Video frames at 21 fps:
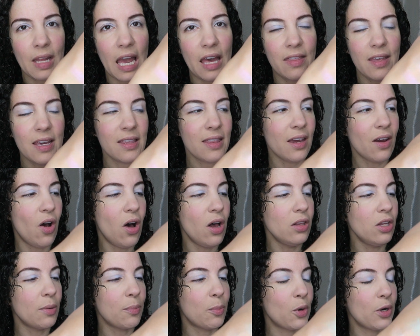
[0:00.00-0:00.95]
I think they
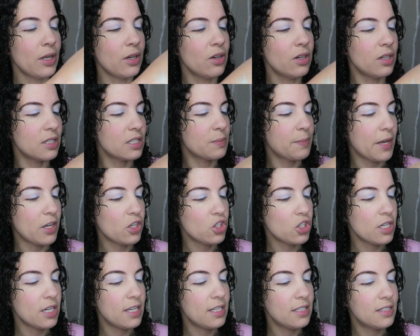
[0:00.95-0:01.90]
all look pretty good,
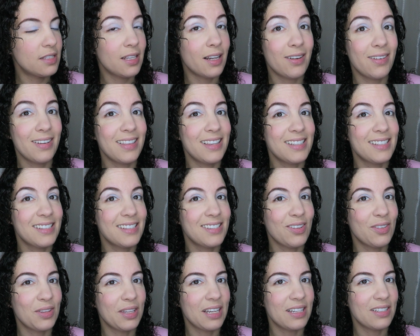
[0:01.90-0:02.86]
especially considering this is
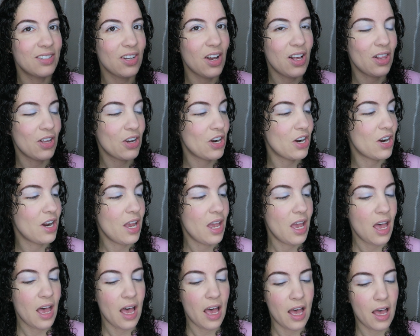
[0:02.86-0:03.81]
only a dollar
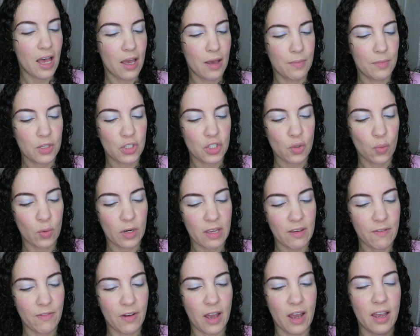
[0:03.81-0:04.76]
um,
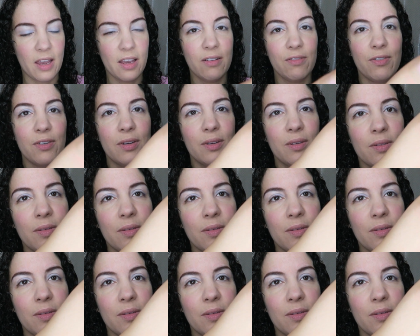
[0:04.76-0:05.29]
25.